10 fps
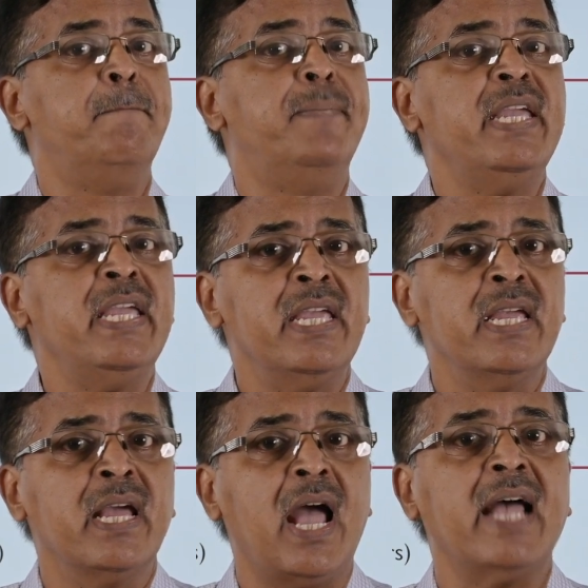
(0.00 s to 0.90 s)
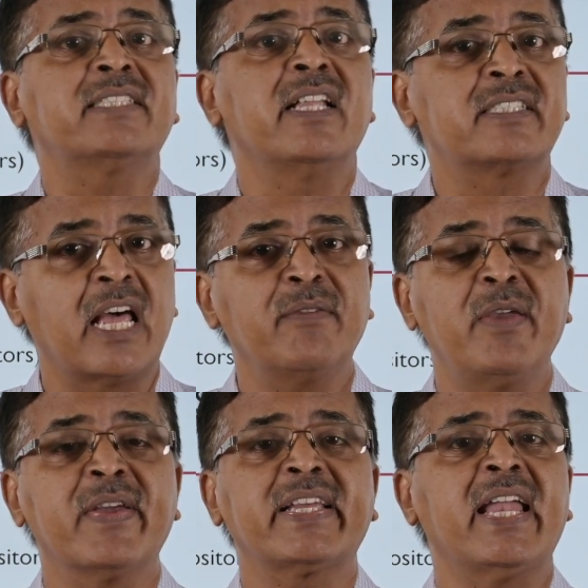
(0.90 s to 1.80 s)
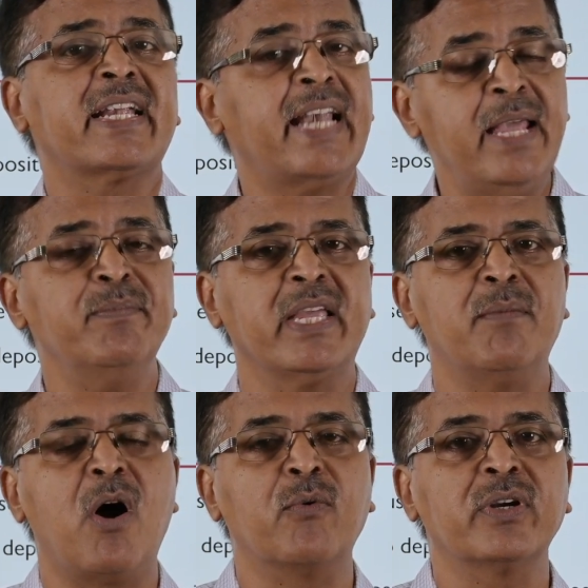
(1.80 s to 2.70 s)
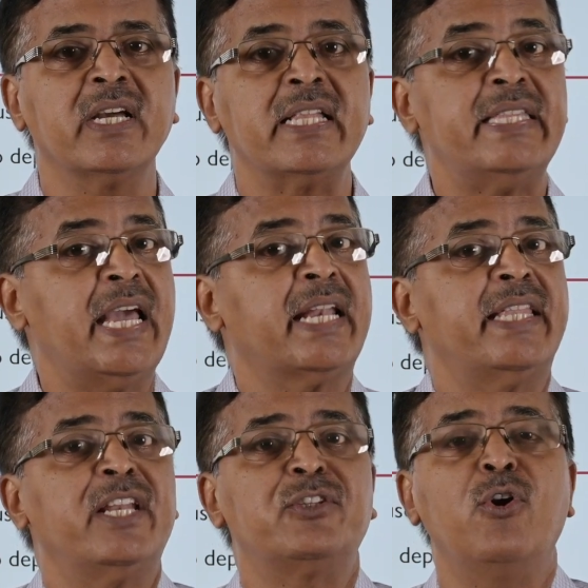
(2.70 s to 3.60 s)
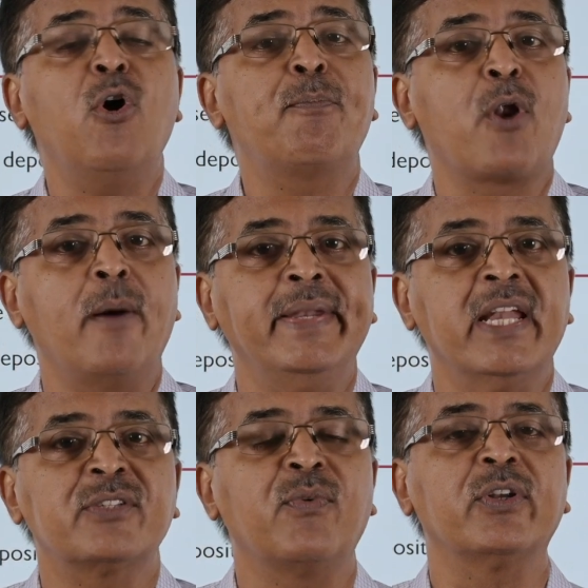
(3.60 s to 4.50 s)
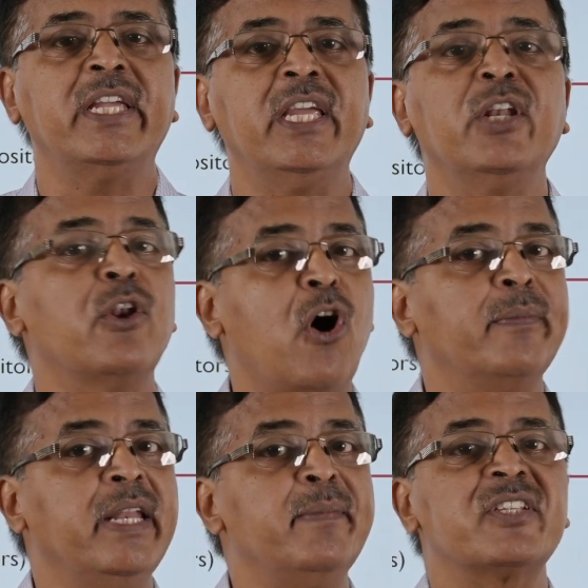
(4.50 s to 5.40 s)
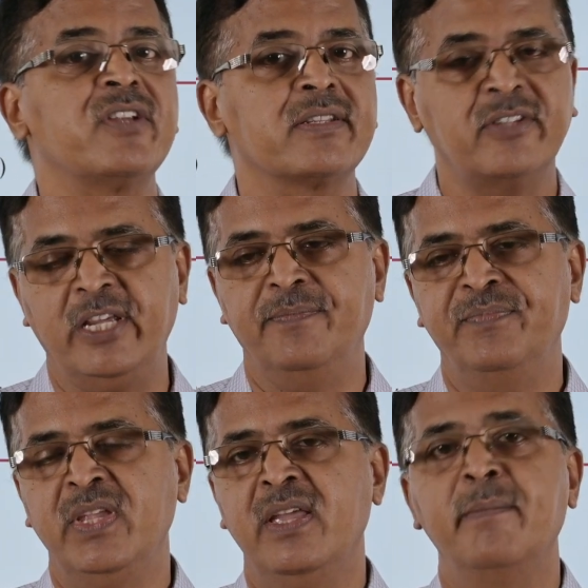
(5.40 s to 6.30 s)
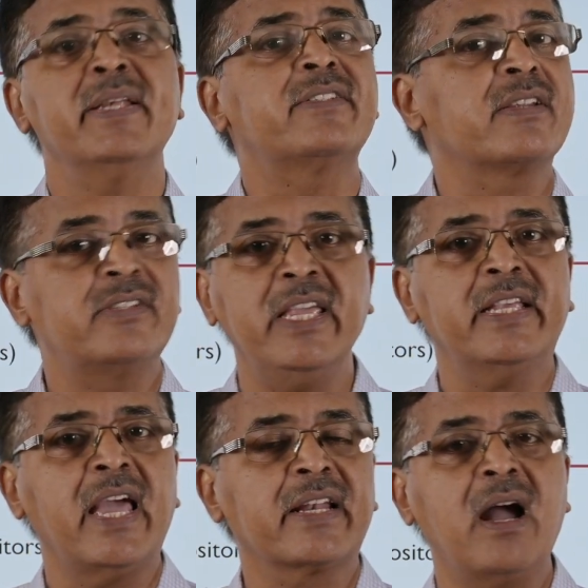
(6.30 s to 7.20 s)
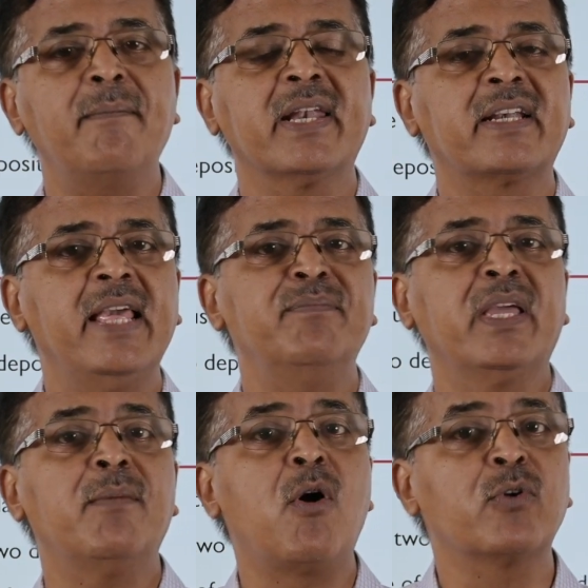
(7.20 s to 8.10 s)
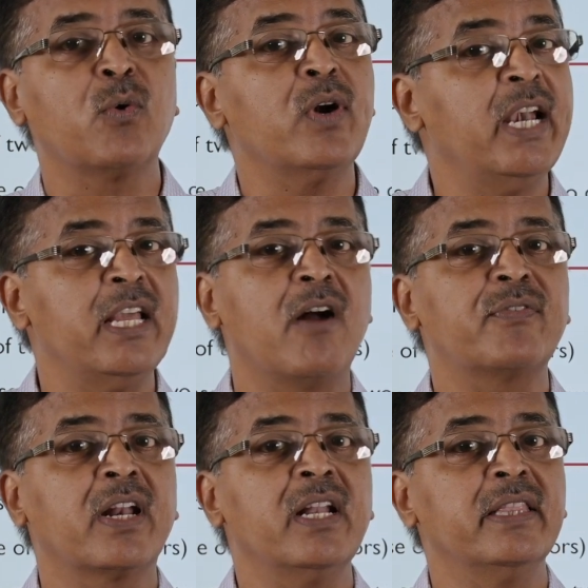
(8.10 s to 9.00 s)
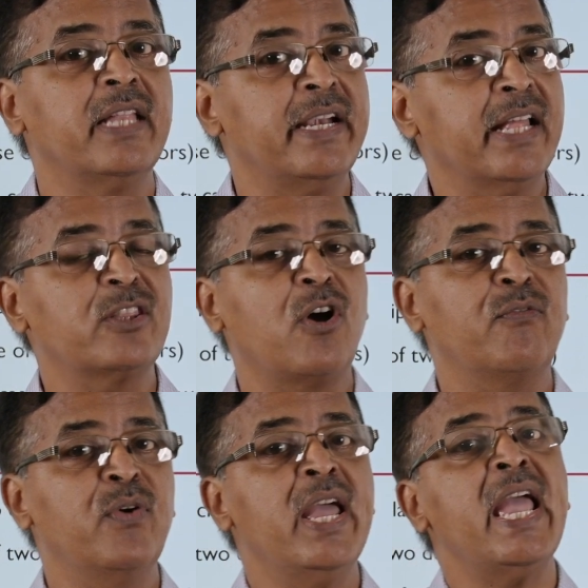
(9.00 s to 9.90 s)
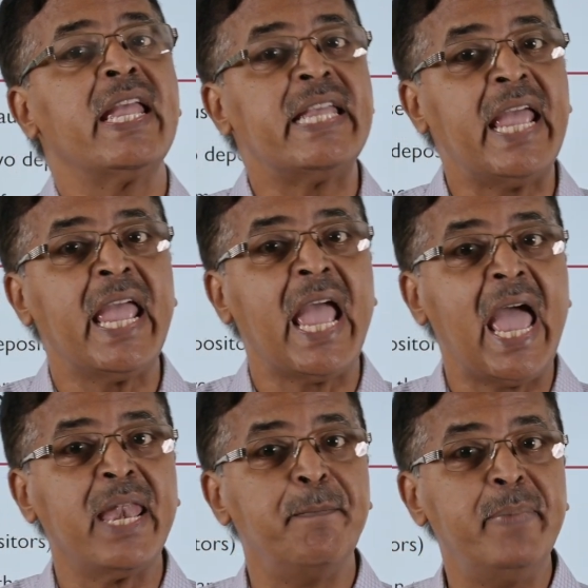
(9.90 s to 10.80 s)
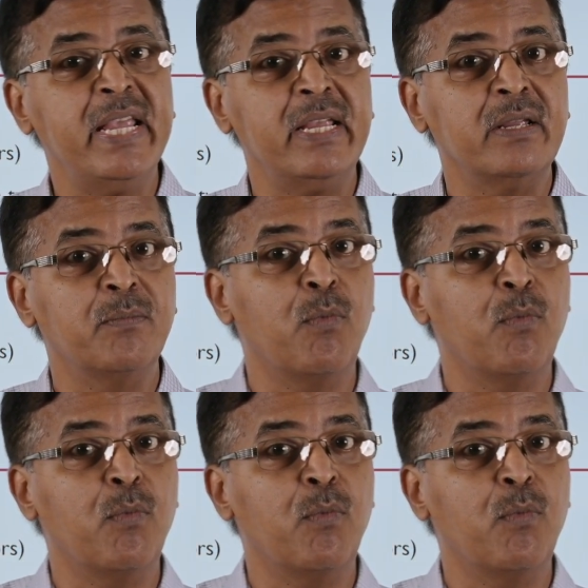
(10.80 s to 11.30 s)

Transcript: B as the survivor can claim the amount, there, there is no prominence for the nominee Mr. C. Mr. C can come and claim the amount only after the death of A and B